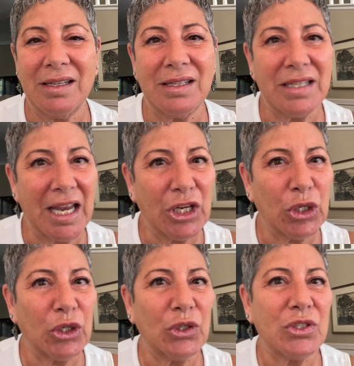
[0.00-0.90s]

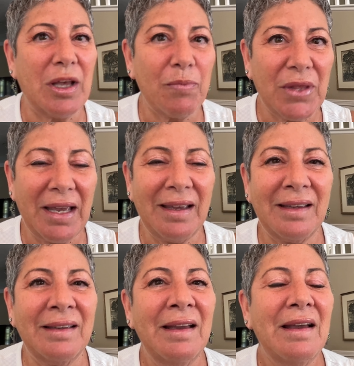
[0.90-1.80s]
container or something,